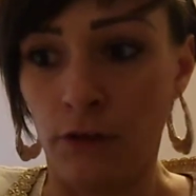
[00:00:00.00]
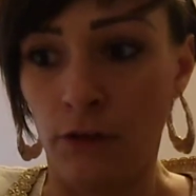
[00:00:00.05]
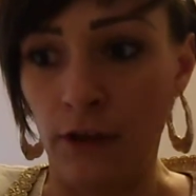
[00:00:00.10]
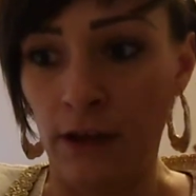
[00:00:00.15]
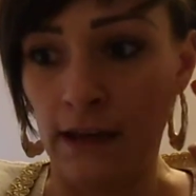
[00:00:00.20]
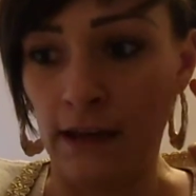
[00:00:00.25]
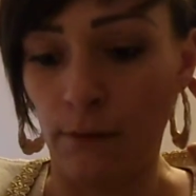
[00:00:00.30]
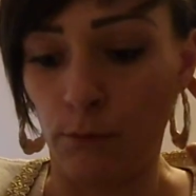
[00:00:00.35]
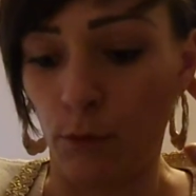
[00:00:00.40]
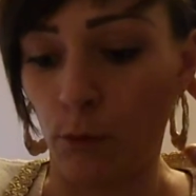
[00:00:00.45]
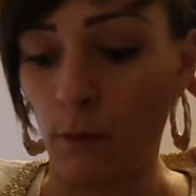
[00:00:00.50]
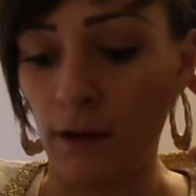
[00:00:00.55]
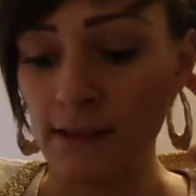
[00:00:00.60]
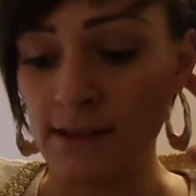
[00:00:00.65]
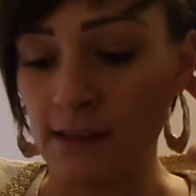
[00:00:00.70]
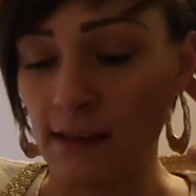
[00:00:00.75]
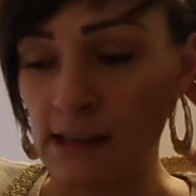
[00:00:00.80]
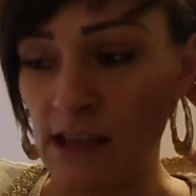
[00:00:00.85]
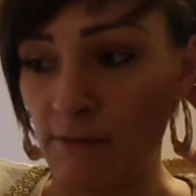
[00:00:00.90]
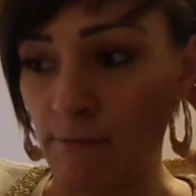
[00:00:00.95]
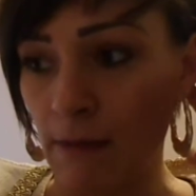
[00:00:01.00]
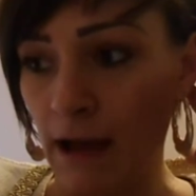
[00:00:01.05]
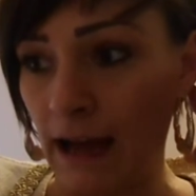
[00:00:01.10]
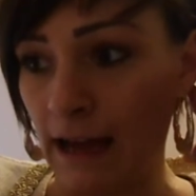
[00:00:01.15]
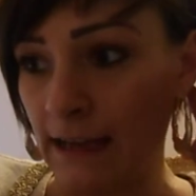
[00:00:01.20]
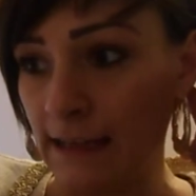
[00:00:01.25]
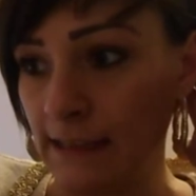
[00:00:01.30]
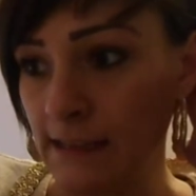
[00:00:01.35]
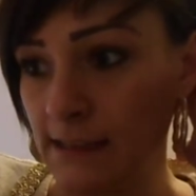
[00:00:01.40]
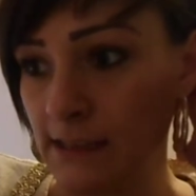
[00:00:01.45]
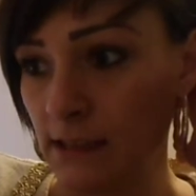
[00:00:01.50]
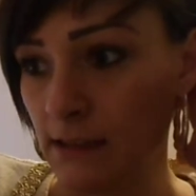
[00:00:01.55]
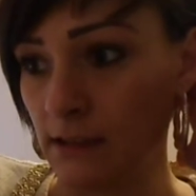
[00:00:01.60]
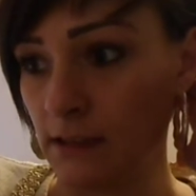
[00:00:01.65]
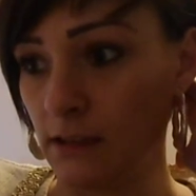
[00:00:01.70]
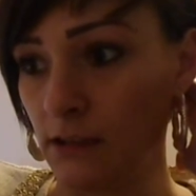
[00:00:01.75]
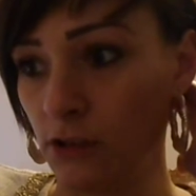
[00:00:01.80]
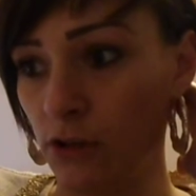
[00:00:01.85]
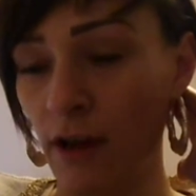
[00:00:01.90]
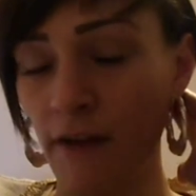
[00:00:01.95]
the ones that they've made,
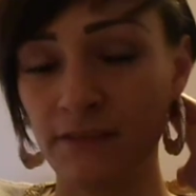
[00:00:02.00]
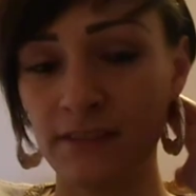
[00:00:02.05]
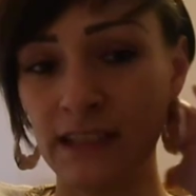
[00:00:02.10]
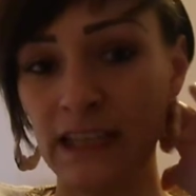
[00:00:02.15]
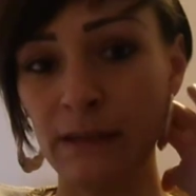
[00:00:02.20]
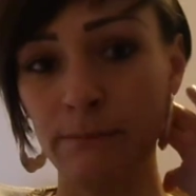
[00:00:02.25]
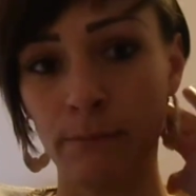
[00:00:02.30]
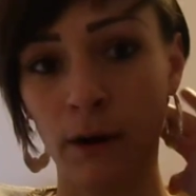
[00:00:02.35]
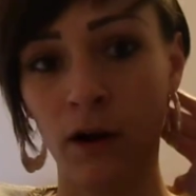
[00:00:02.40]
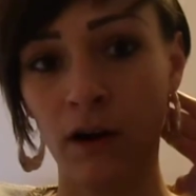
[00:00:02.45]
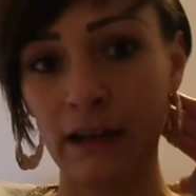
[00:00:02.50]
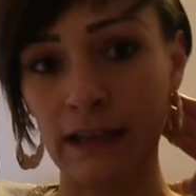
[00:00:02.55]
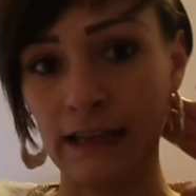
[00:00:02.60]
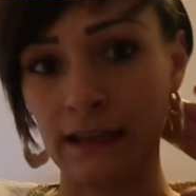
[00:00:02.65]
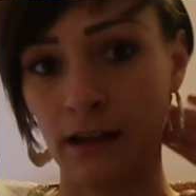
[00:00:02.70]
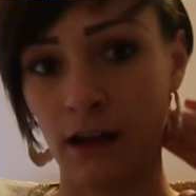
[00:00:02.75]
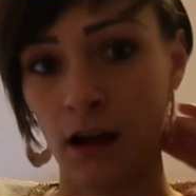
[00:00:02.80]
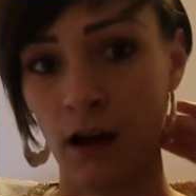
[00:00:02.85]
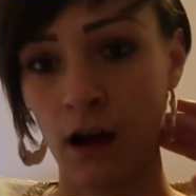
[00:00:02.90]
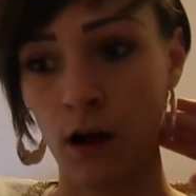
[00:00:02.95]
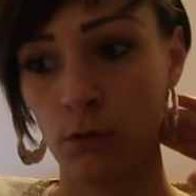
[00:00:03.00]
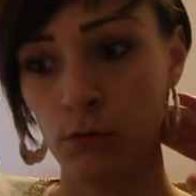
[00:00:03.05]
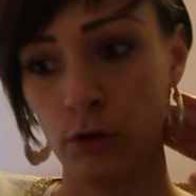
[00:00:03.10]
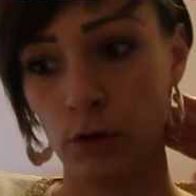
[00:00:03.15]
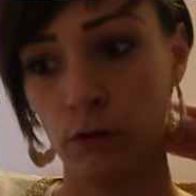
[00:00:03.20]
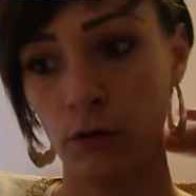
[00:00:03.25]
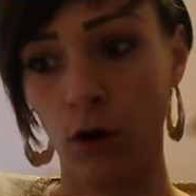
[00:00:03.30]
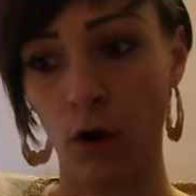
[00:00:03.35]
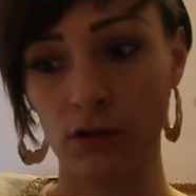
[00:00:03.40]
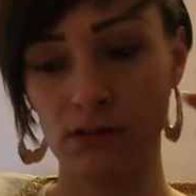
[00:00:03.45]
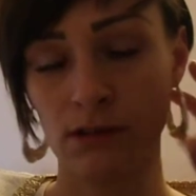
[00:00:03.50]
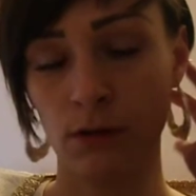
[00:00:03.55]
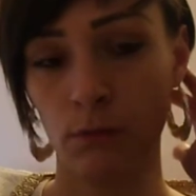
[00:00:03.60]
you have to keep buying a whole new lot.